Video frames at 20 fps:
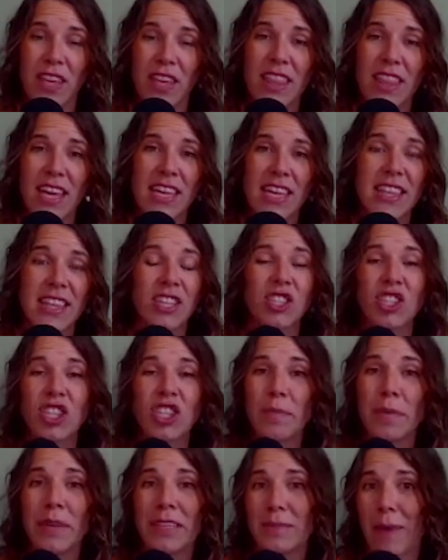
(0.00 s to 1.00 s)
I think the
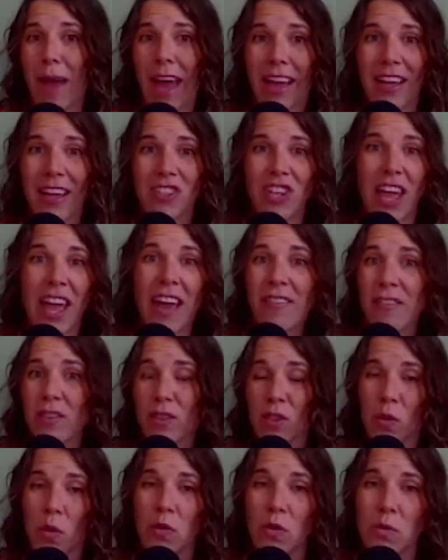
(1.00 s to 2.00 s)
cheapest package I
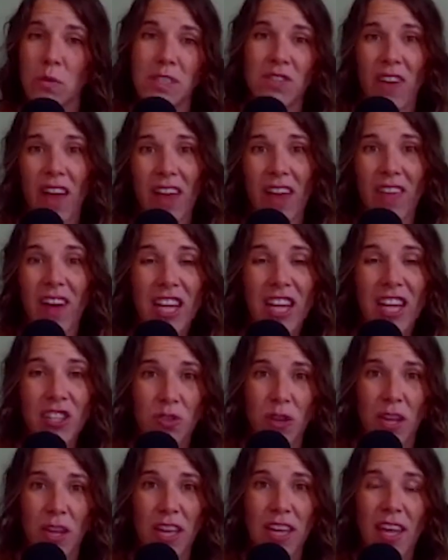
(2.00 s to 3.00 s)
ever sold was
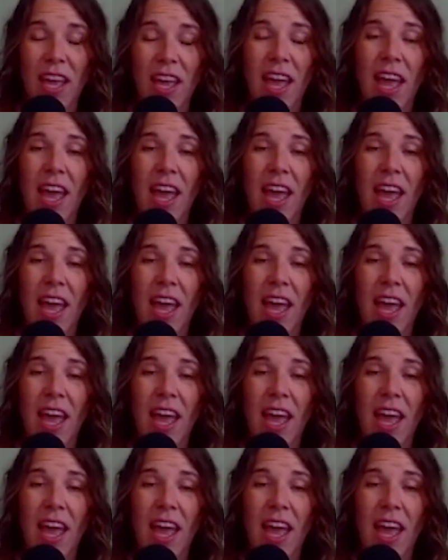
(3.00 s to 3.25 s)
$500,